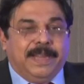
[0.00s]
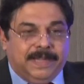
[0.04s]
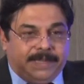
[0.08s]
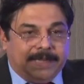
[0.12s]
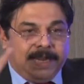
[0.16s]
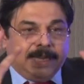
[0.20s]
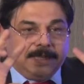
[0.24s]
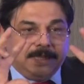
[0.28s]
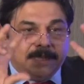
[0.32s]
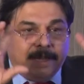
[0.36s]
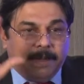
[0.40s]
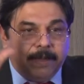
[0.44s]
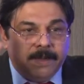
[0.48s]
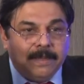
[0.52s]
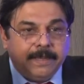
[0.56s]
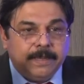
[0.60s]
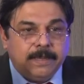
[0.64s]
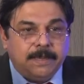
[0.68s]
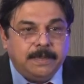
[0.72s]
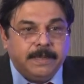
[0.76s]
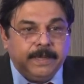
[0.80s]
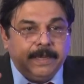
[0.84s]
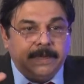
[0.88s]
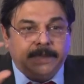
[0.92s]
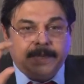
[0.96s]

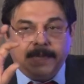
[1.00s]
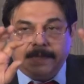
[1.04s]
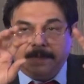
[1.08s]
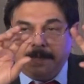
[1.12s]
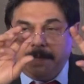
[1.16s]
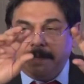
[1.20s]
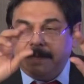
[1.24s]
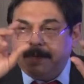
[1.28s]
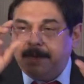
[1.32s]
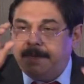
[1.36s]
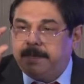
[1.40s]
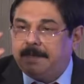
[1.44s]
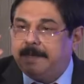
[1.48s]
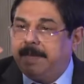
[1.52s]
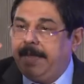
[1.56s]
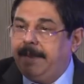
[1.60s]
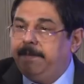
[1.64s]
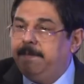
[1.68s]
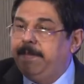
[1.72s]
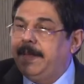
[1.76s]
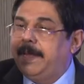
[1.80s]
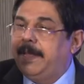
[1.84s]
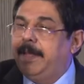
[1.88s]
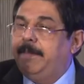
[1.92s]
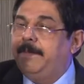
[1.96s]
It
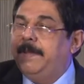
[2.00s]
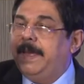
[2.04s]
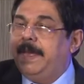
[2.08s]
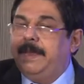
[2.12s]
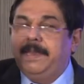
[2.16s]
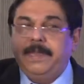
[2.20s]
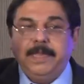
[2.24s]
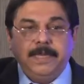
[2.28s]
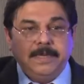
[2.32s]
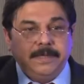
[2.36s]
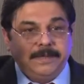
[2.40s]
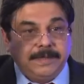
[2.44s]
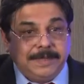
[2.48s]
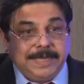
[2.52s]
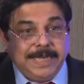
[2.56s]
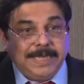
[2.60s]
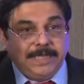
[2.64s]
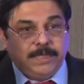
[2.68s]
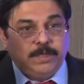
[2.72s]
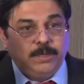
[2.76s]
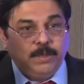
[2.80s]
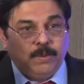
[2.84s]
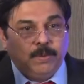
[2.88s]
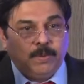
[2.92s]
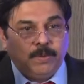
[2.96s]
can become any
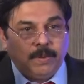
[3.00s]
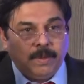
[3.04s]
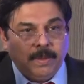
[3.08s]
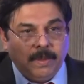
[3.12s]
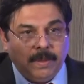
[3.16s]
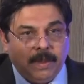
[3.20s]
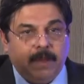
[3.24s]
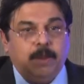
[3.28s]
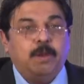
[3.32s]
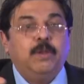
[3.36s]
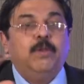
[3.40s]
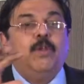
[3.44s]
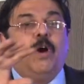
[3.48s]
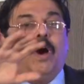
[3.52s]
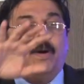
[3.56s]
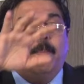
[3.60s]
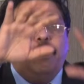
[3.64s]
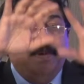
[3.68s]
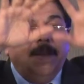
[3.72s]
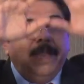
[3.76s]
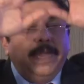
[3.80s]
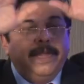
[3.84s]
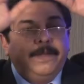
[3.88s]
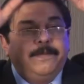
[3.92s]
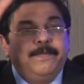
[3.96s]
tissue.
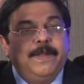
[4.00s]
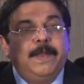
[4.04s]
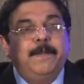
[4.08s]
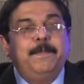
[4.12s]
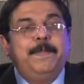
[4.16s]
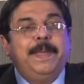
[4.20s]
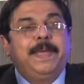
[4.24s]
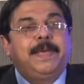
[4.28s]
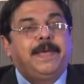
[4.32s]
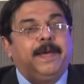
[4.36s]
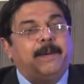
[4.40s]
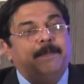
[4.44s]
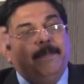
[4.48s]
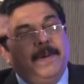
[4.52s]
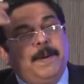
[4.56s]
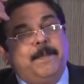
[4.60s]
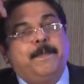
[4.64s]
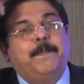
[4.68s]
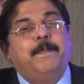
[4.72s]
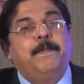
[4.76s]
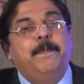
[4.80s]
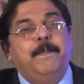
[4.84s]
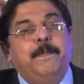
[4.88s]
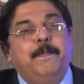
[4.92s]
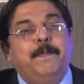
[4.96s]
Normally it will become
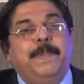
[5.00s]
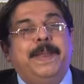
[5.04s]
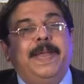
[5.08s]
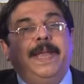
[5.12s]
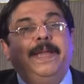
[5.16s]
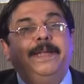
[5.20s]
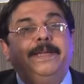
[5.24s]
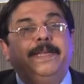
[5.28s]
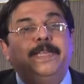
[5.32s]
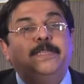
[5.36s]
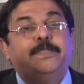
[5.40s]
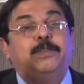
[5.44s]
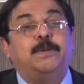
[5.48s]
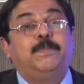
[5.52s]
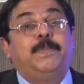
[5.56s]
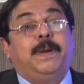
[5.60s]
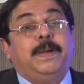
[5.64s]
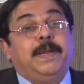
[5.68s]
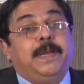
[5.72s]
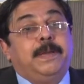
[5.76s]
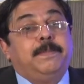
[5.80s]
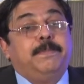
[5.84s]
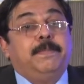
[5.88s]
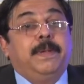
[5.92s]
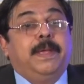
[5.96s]
a brain tissue,
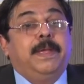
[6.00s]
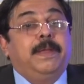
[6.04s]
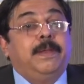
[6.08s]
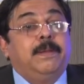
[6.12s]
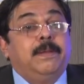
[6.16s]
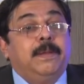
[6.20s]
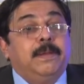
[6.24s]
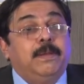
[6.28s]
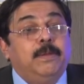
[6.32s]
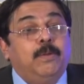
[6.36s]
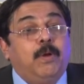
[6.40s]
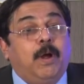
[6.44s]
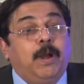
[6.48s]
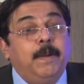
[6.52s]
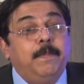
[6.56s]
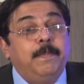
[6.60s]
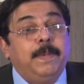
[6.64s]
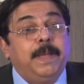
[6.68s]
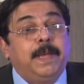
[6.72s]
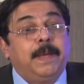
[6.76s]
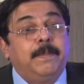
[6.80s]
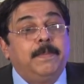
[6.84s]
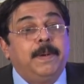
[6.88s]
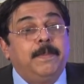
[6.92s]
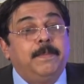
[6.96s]
but it may not
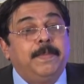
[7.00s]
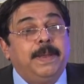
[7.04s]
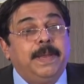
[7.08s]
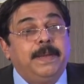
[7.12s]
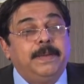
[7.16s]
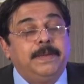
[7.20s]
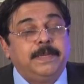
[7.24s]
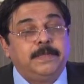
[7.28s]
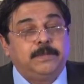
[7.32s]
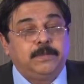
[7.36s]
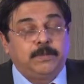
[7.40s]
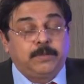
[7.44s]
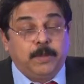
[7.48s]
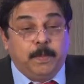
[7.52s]
become a brain tissue.